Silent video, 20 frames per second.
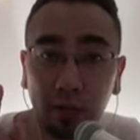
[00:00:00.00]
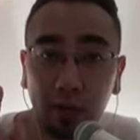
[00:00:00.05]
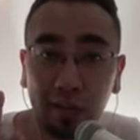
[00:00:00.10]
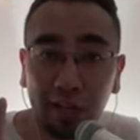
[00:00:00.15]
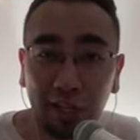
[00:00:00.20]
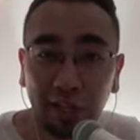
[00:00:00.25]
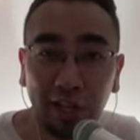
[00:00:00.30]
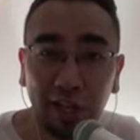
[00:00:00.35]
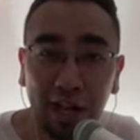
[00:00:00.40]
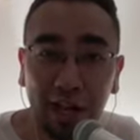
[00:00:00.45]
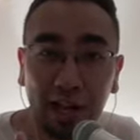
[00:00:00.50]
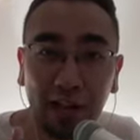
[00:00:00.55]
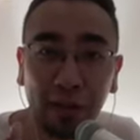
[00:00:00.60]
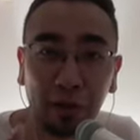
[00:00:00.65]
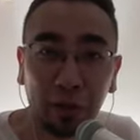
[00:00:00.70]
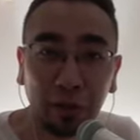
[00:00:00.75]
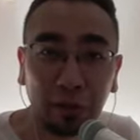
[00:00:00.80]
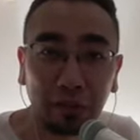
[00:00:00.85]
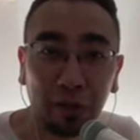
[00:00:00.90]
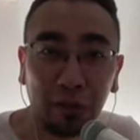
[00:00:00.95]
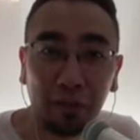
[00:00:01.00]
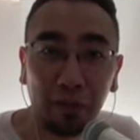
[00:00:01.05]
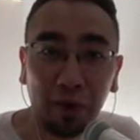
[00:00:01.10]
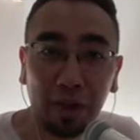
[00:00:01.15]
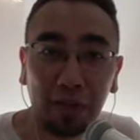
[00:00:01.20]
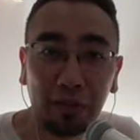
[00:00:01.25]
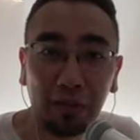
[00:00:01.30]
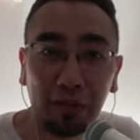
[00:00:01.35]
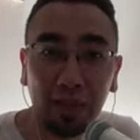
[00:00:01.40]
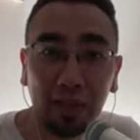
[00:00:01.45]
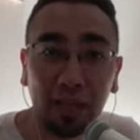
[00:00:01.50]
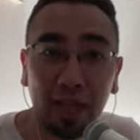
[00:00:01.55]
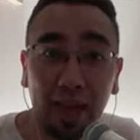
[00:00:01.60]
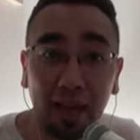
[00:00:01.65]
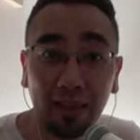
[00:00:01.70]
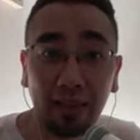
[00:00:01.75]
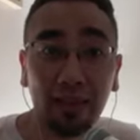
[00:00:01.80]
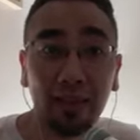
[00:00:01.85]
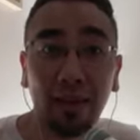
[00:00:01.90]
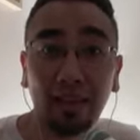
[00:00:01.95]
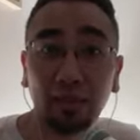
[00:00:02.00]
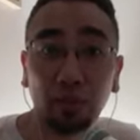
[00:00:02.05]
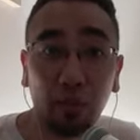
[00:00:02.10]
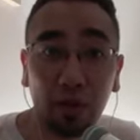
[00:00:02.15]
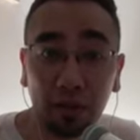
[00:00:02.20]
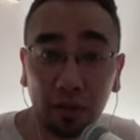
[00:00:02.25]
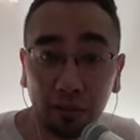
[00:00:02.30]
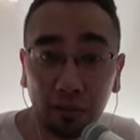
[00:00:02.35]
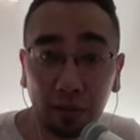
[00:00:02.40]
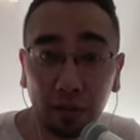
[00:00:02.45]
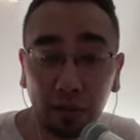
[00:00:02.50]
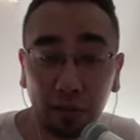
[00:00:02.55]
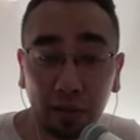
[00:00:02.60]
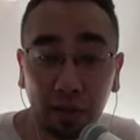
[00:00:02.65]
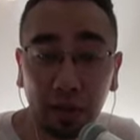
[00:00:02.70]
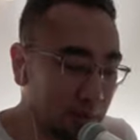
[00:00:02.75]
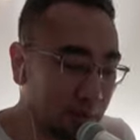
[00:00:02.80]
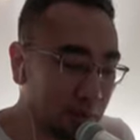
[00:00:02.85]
DJI Osmo Pocket 3. I think that's wonderful.